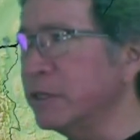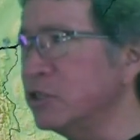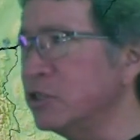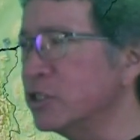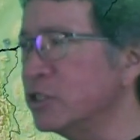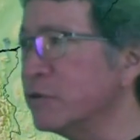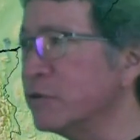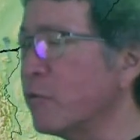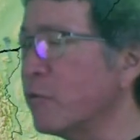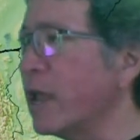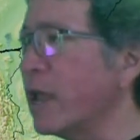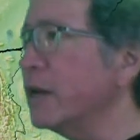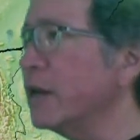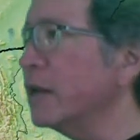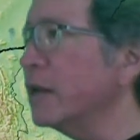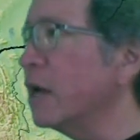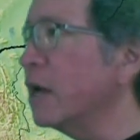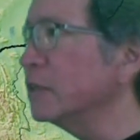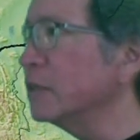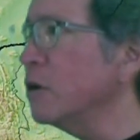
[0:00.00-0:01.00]
inches of
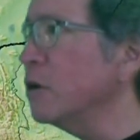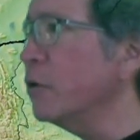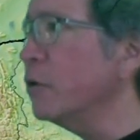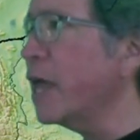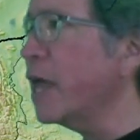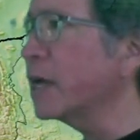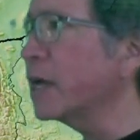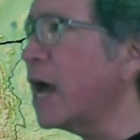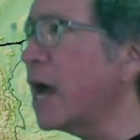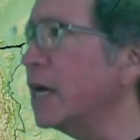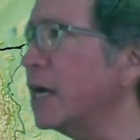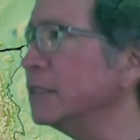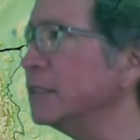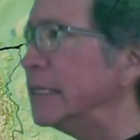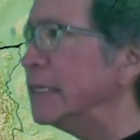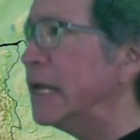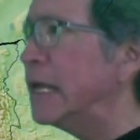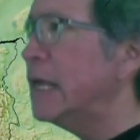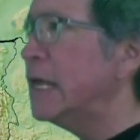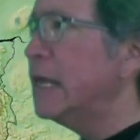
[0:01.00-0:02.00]
rain on Kodiak
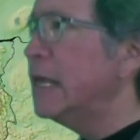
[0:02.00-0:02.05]
Island.